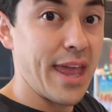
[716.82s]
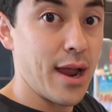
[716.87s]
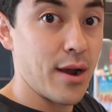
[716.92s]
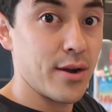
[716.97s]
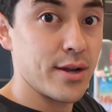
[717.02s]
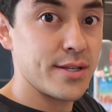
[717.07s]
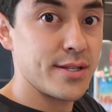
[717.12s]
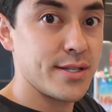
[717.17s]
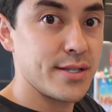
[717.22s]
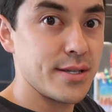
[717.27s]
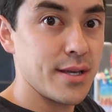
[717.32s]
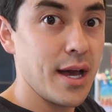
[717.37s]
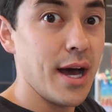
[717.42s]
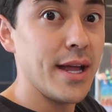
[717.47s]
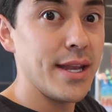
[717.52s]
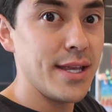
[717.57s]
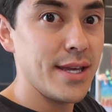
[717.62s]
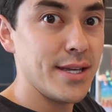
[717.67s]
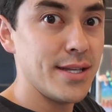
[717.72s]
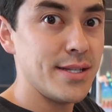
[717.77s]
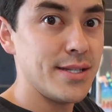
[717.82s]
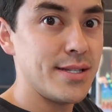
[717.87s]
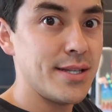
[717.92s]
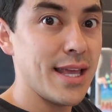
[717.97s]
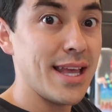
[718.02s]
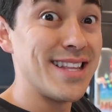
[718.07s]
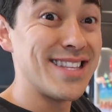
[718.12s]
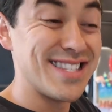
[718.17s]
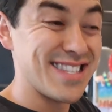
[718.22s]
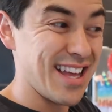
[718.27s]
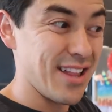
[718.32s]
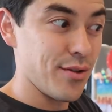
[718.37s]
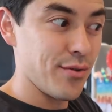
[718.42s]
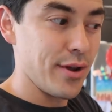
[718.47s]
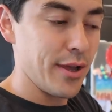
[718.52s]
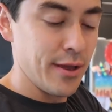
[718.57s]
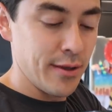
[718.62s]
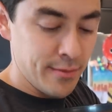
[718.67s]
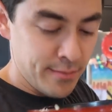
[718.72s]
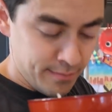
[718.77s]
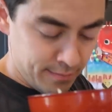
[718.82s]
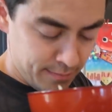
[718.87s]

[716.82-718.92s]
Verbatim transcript: carrots, onions, and celery.